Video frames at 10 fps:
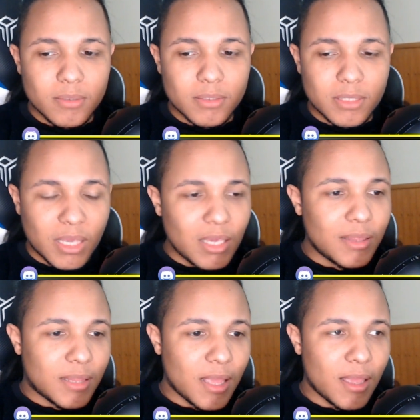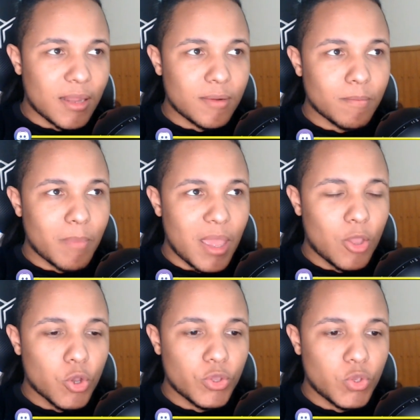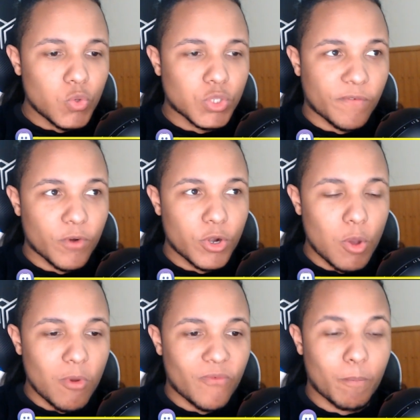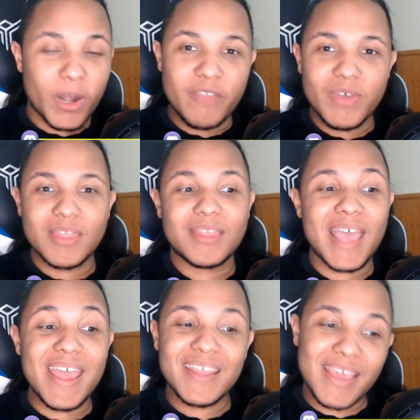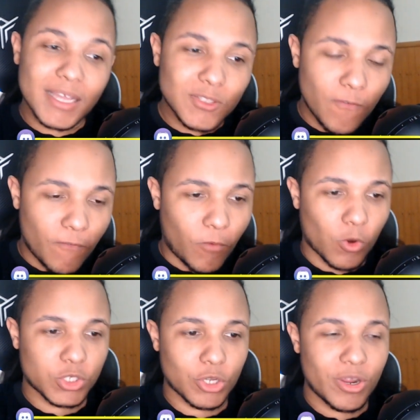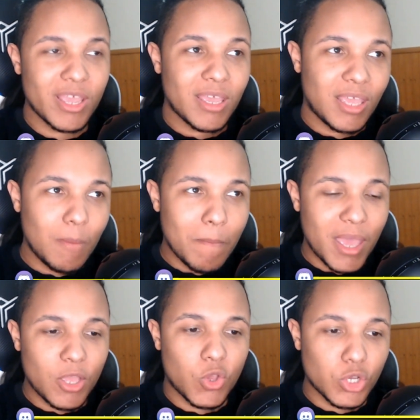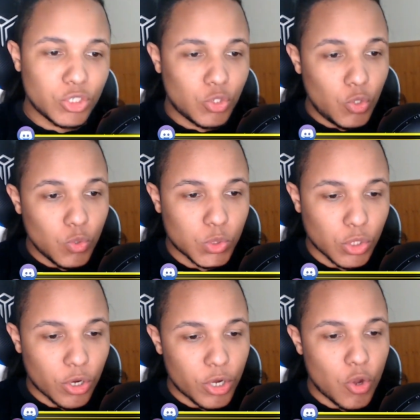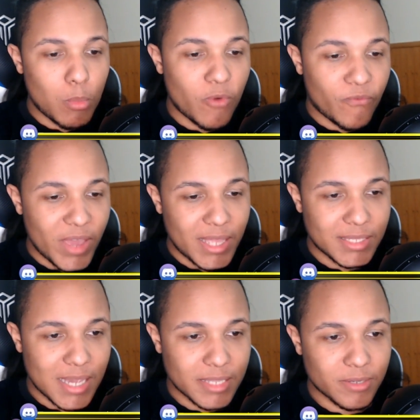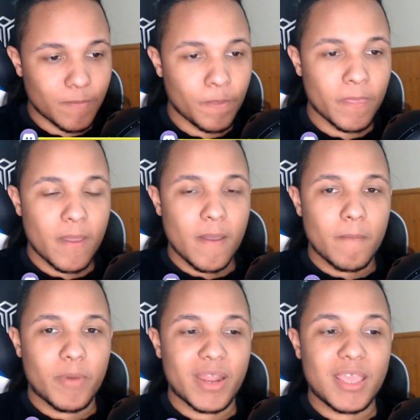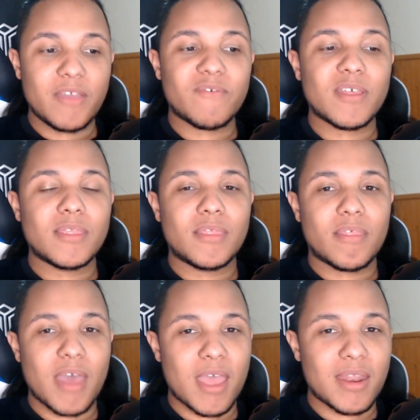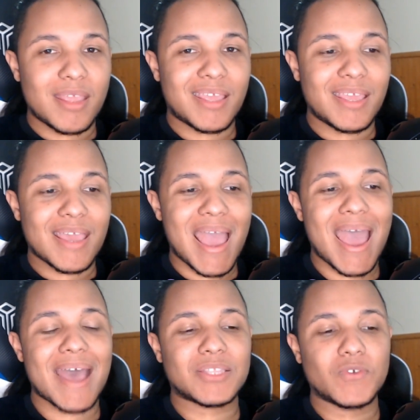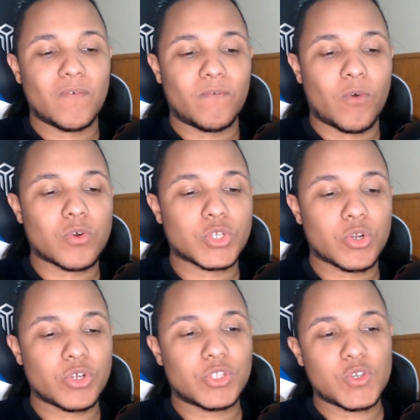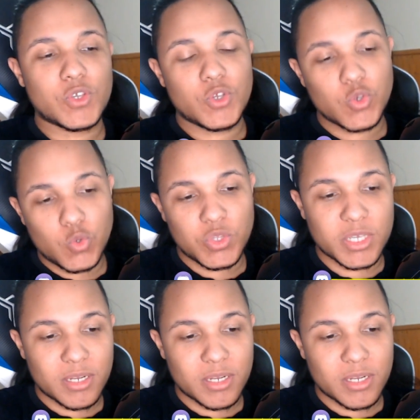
he did make good use of her noble, but even then he had to force her. He made good use of her noble phantasm, but even then he had to force her to use it.